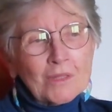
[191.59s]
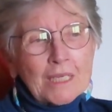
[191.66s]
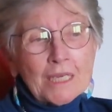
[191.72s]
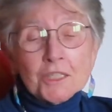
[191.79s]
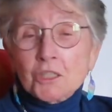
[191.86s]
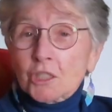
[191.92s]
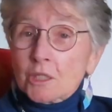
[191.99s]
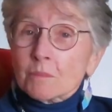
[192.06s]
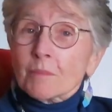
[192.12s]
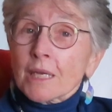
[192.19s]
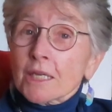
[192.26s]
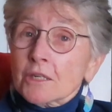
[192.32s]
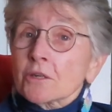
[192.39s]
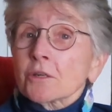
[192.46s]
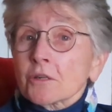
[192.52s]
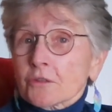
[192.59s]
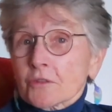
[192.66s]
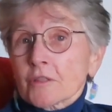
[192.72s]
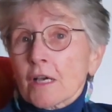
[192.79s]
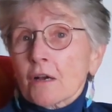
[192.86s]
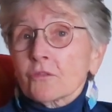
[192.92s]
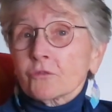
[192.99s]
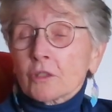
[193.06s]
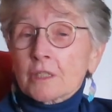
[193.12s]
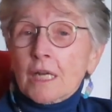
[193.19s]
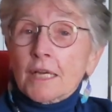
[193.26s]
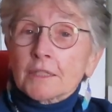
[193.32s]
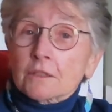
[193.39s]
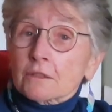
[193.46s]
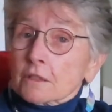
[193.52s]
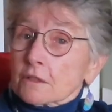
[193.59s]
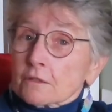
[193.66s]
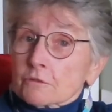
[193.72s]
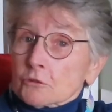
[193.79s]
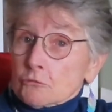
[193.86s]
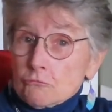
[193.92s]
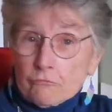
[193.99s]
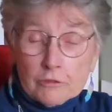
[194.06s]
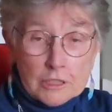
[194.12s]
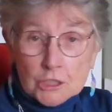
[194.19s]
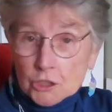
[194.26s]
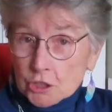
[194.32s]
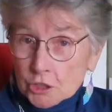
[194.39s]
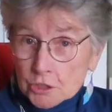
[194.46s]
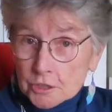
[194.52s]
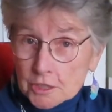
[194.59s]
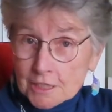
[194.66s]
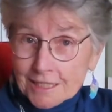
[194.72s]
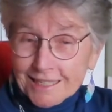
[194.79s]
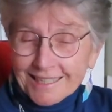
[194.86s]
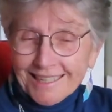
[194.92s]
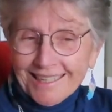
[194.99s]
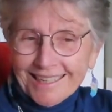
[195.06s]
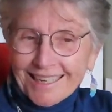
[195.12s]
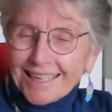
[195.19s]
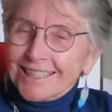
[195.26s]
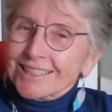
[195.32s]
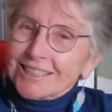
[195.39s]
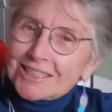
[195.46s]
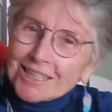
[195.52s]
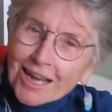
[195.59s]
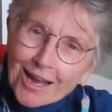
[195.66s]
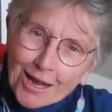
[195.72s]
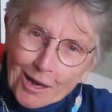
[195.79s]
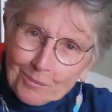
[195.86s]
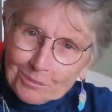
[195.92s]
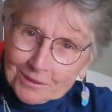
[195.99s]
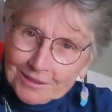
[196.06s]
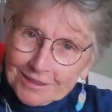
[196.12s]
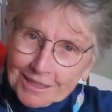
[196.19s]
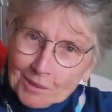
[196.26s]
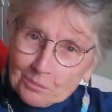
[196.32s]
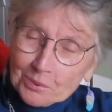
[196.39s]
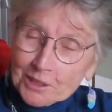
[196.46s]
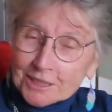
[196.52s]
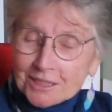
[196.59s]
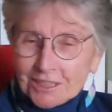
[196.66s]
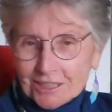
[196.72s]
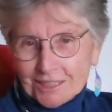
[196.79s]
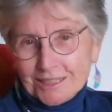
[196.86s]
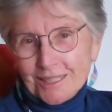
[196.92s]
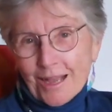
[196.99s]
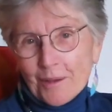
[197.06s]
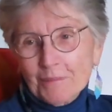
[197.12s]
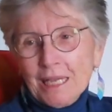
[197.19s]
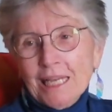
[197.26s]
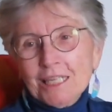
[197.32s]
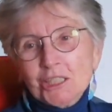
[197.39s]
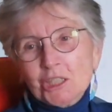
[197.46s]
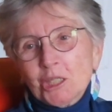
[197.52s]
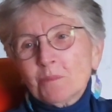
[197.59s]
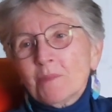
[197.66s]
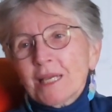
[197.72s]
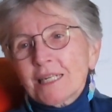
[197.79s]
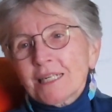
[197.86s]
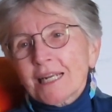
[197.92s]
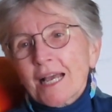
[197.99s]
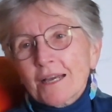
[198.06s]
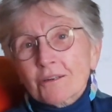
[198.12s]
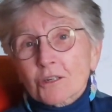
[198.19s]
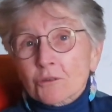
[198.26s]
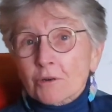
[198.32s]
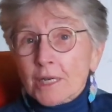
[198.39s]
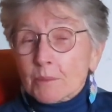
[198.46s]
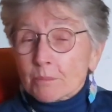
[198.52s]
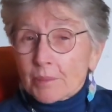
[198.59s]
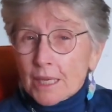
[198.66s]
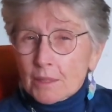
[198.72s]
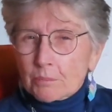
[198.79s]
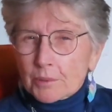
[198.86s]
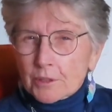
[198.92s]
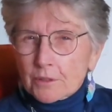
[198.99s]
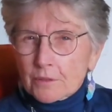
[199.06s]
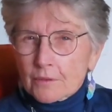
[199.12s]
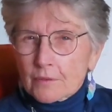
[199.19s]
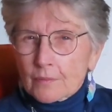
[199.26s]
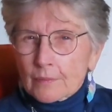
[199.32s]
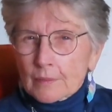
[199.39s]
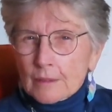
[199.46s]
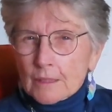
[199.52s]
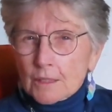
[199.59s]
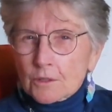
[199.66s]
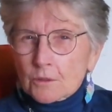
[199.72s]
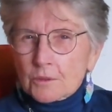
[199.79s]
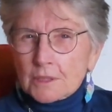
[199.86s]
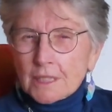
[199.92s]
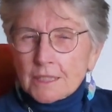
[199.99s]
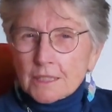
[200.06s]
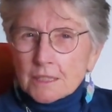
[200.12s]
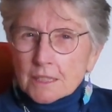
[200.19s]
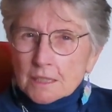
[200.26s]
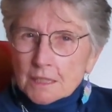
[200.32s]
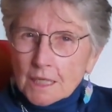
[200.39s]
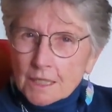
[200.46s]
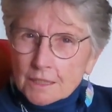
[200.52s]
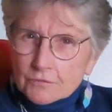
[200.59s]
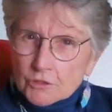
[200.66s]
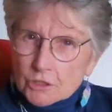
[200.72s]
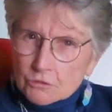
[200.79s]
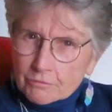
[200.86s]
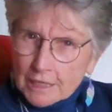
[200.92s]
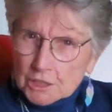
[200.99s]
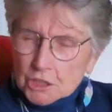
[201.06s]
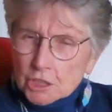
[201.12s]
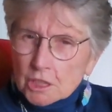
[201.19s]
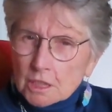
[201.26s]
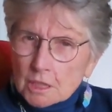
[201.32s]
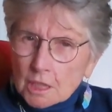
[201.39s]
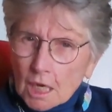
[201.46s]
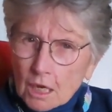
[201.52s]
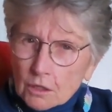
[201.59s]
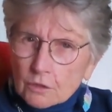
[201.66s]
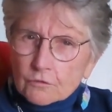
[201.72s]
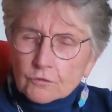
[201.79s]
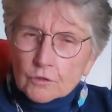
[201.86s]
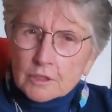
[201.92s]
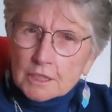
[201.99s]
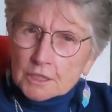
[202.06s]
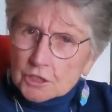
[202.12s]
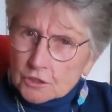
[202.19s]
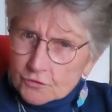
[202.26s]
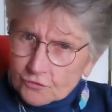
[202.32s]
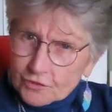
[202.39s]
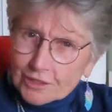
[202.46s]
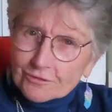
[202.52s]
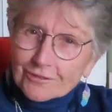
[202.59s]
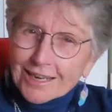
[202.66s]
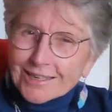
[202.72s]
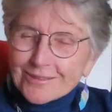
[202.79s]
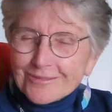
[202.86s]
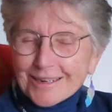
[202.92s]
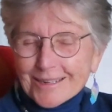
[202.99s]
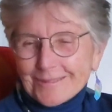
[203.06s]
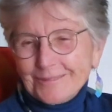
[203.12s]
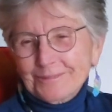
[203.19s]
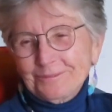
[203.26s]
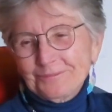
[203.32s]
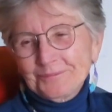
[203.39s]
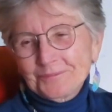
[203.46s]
And she'd made herself a nice little skirt and a top, a princess top. She made it out of crepe paper. You know what that is? It's kind of stretchy and colorful, and it just fit right around.